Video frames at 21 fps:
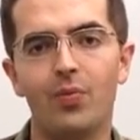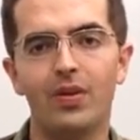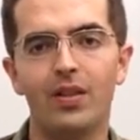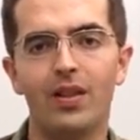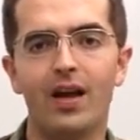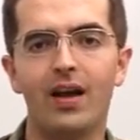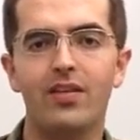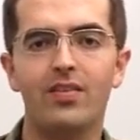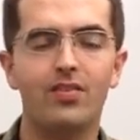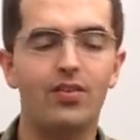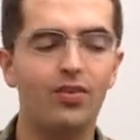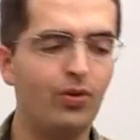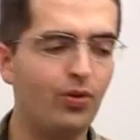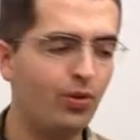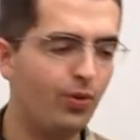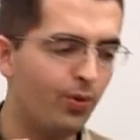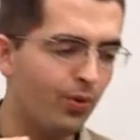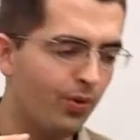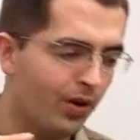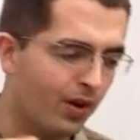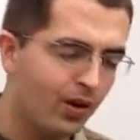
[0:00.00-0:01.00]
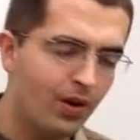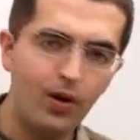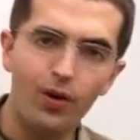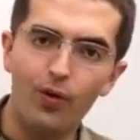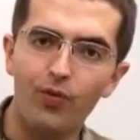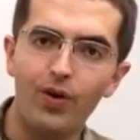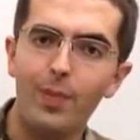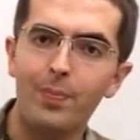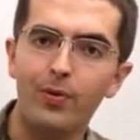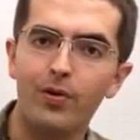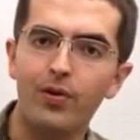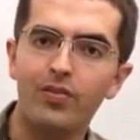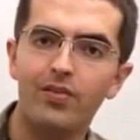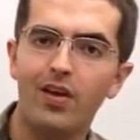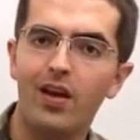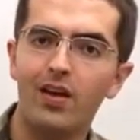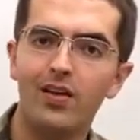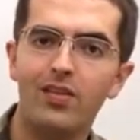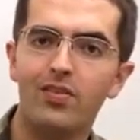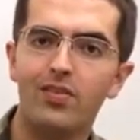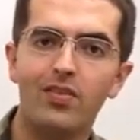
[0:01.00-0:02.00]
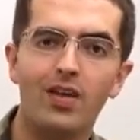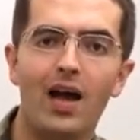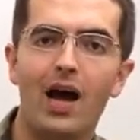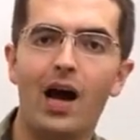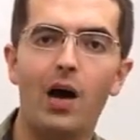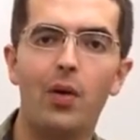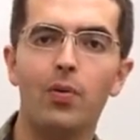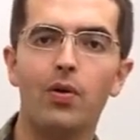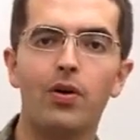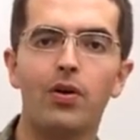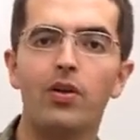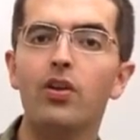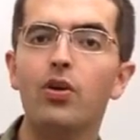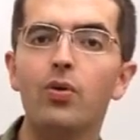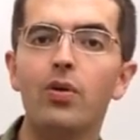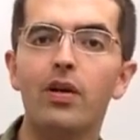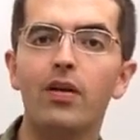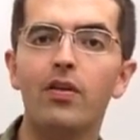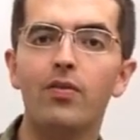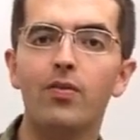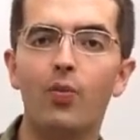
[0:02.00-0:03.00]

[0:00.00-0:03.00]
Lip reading: We like to represent our unit